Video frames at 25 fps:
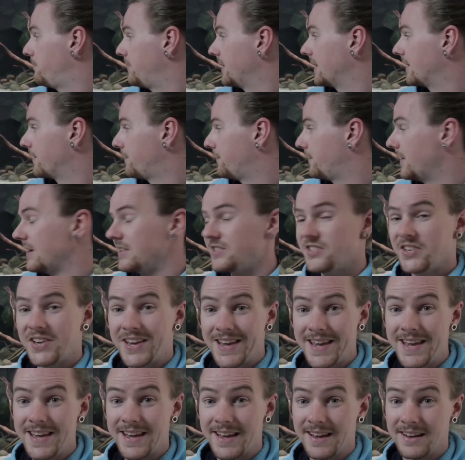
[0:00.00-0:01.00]
bigger fish
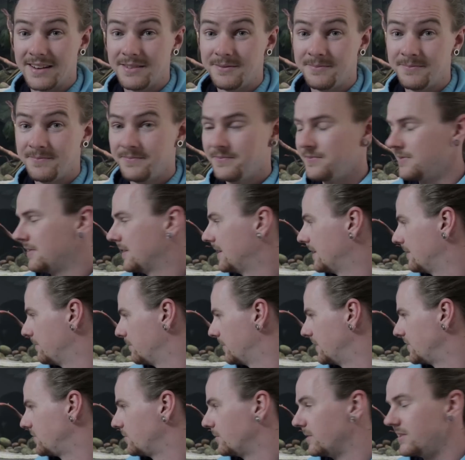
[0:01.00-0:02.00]
here.
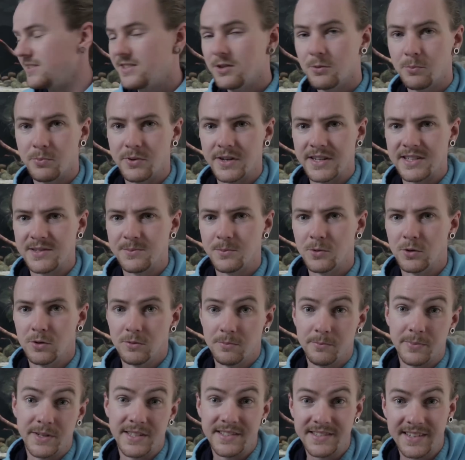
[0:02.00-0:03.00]
Mind you, he's still pretty
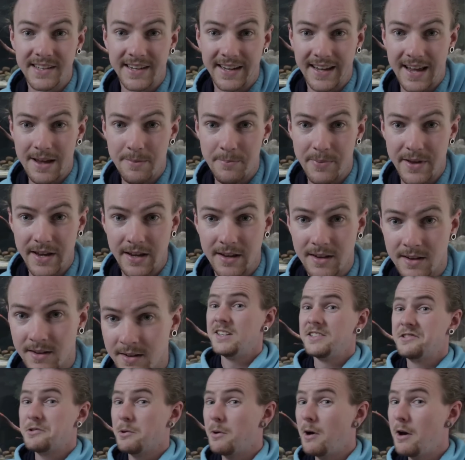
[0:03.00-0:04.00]
small, but he's gonna get big.
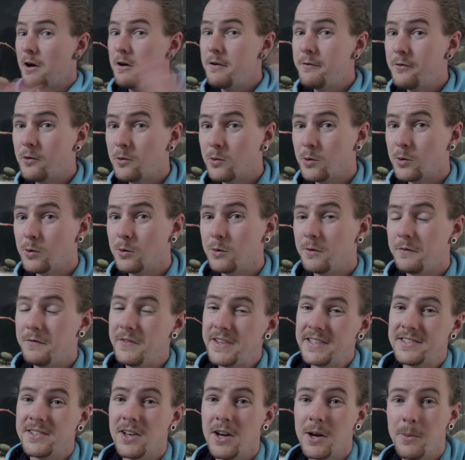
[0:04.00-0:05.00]
So overall,
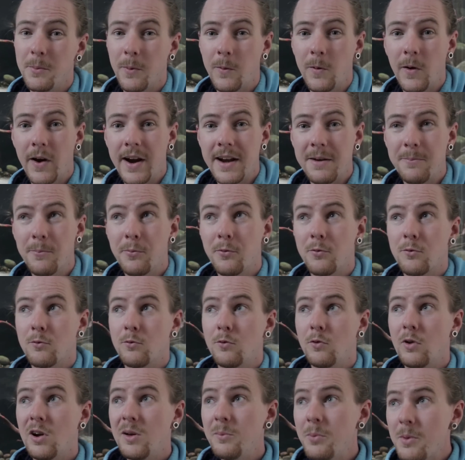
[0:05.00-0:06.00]
this upgrade
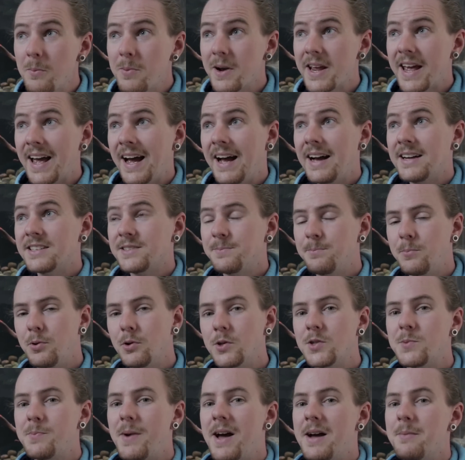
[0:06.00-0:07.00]
probably has
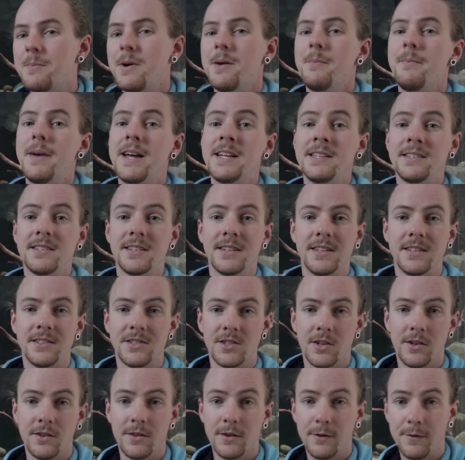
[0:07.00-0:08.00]
pushed back my
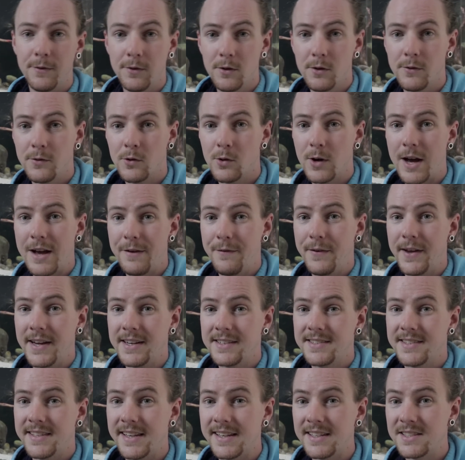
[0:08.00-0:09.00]
maintenance on the Fluval
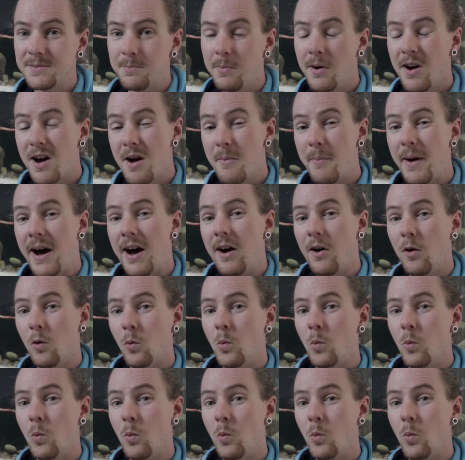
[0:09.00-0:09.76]
FX6 by about a